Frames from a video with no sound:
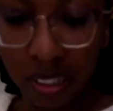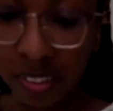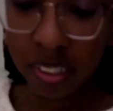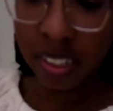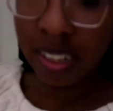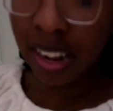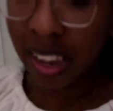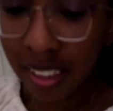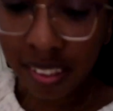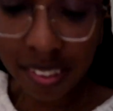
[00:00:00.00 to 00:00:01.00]
Took a
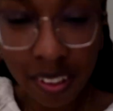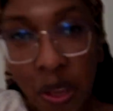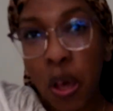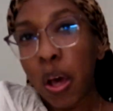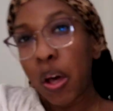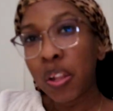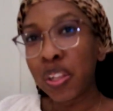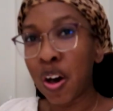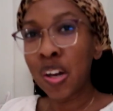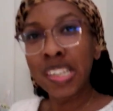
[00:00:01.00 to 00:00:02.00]
nice
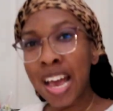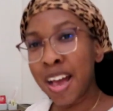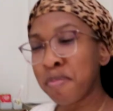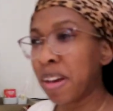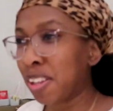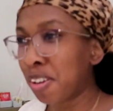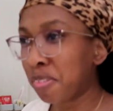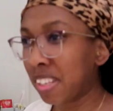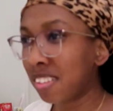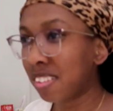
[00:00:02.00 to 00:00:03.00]
long nap. How long
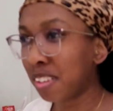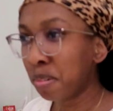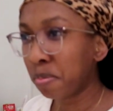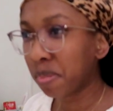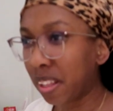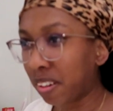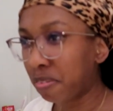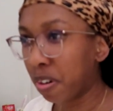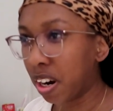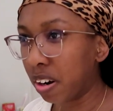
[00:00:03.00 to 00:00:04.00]
was I asleep? Like
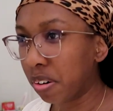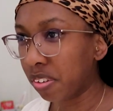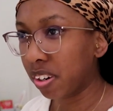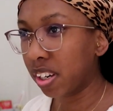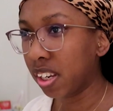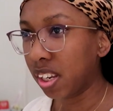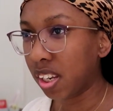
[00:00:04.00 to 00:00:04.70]
four hours, right?